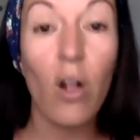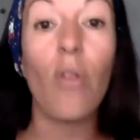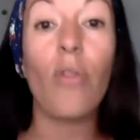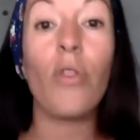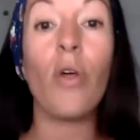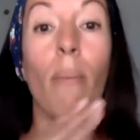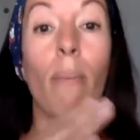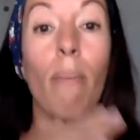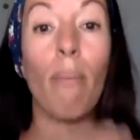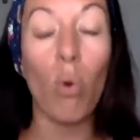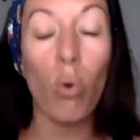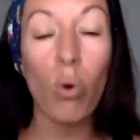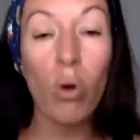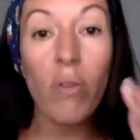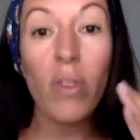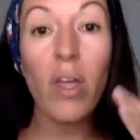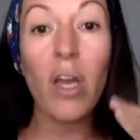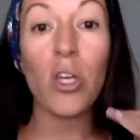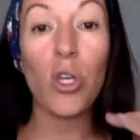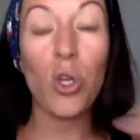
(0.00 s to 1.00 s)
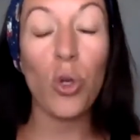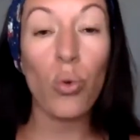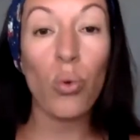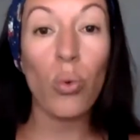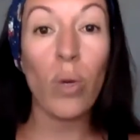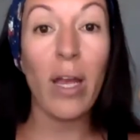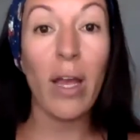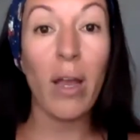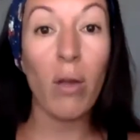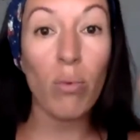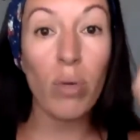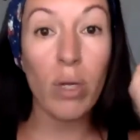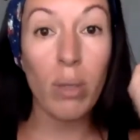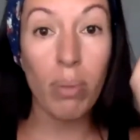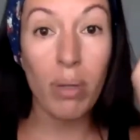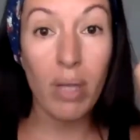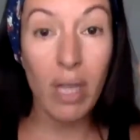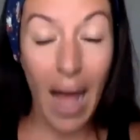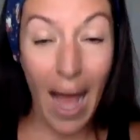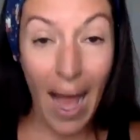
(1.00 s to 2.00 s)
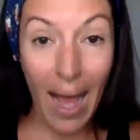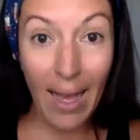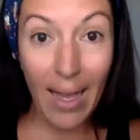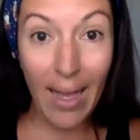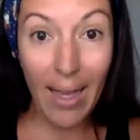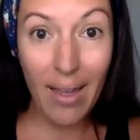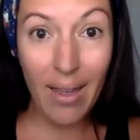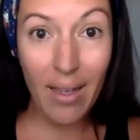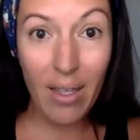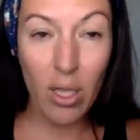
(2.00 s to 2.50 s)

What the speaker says: The more that you hit reply,